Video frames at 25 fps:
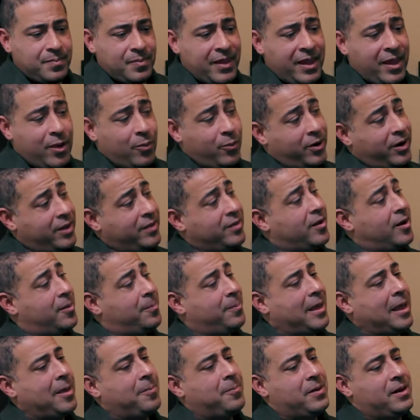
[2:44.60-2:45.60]
And what ended up
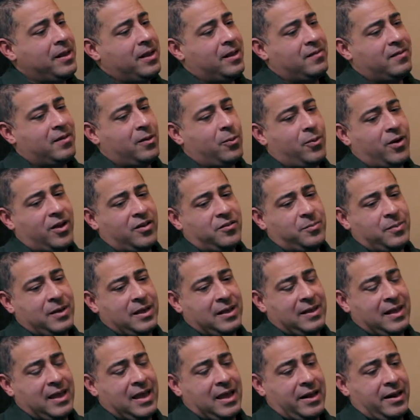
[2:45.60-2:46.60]
happening is I watched my
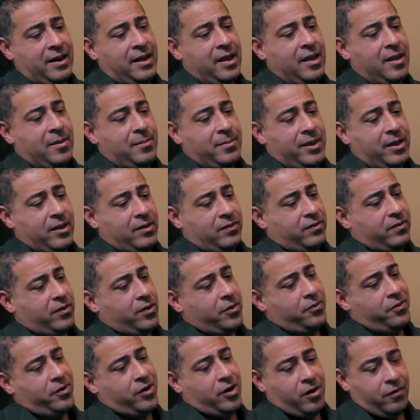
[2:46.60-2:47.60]
dad make a
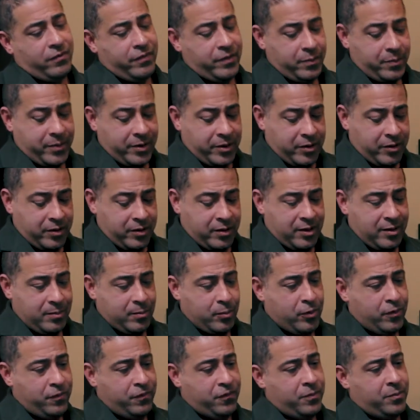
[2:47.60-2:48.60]
slow recovery, where he
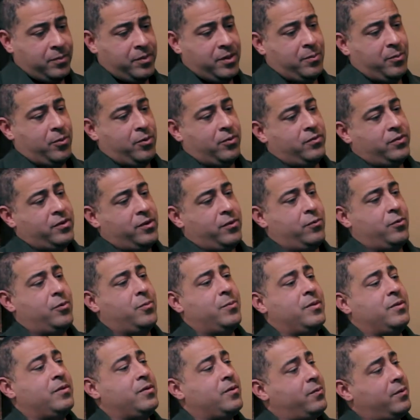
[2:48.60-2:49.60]
moved from the emergency
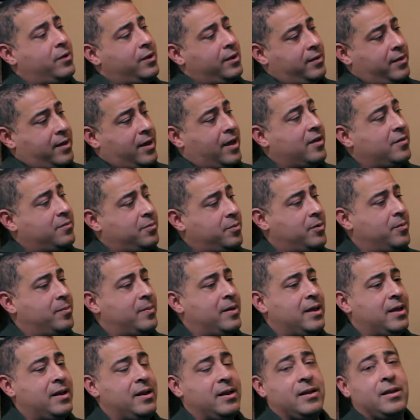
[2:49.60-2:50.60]
room into a regular hospital
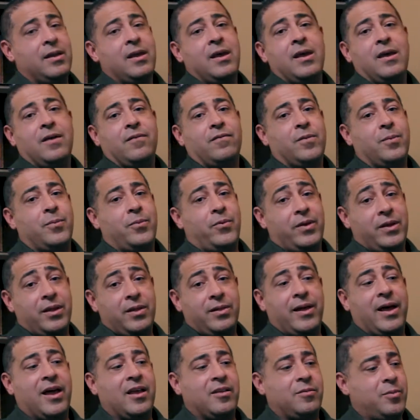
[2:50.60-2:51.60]
bed. And from a
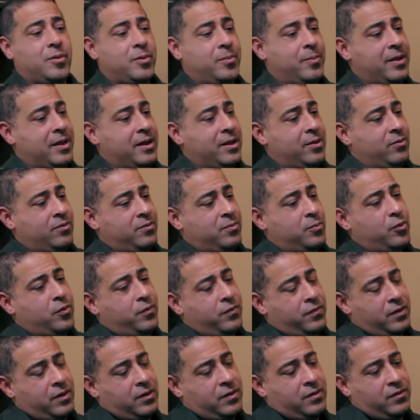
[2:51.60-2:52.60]
regular hospital bed, he was
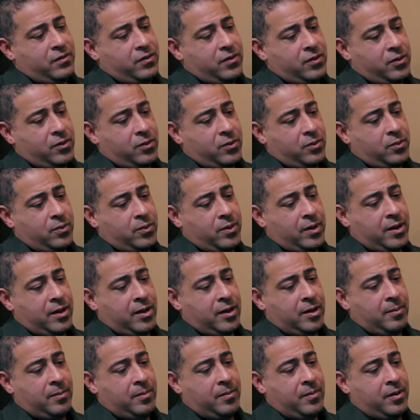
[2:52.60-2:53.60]
moved into
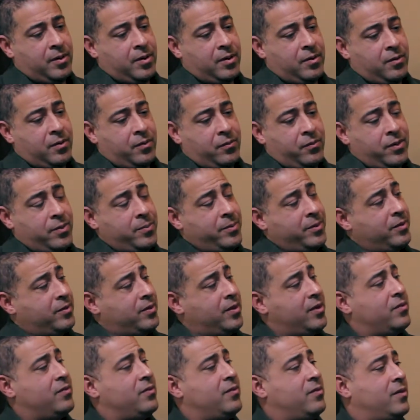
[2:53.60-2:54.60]
a
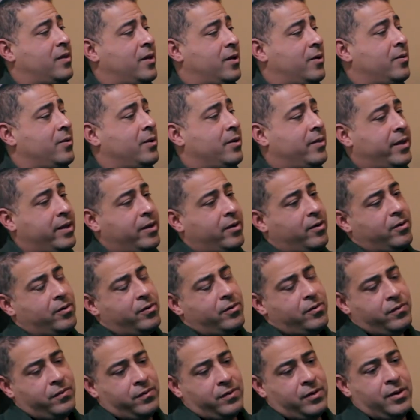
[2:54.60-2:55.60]
rehabilitation center in Glen
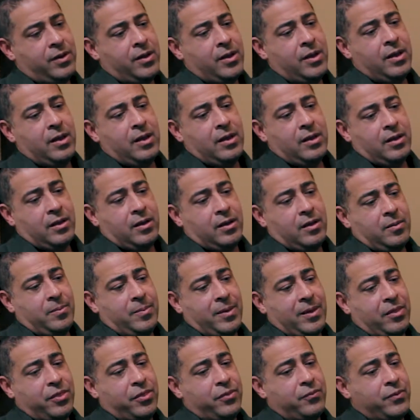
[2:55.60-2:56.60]
Cove. And
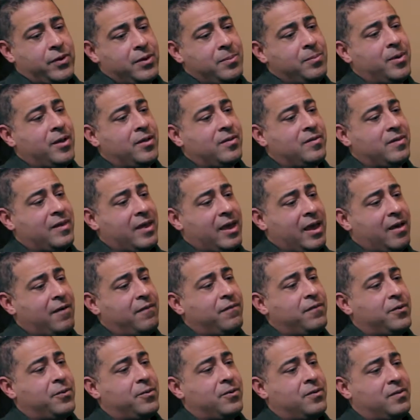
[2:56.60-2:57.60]
about 3 months
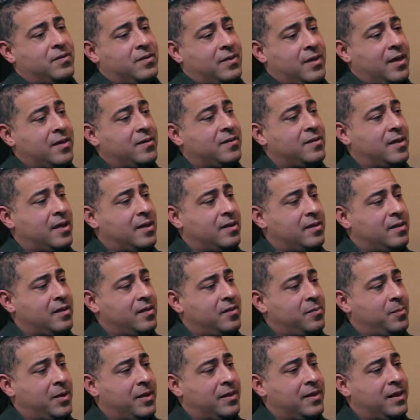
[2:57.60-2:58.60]
after his death
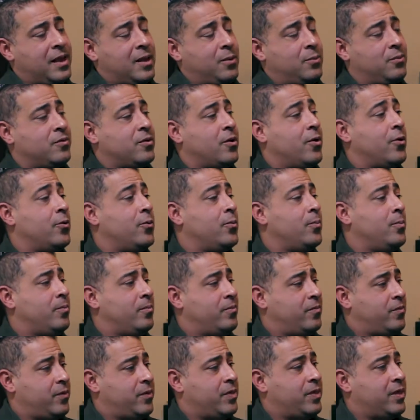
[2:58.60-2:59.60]
sentence, my dad was home
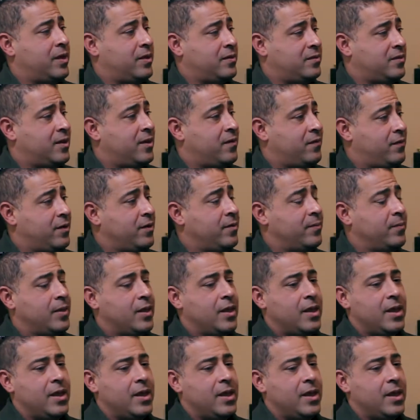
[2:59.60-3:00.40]
for Thanksgiving.